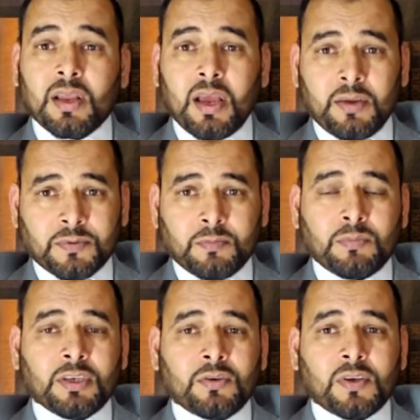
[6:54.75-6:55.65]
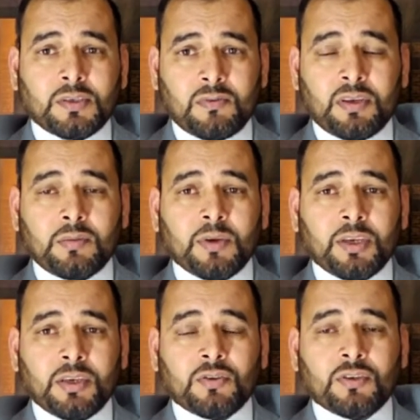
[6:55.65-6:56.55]
and I have some video as well in my
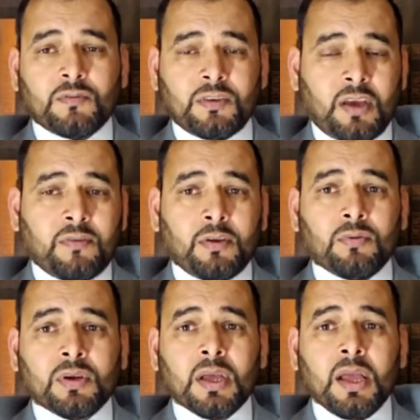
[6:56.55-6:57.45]
YouTube. Have a look.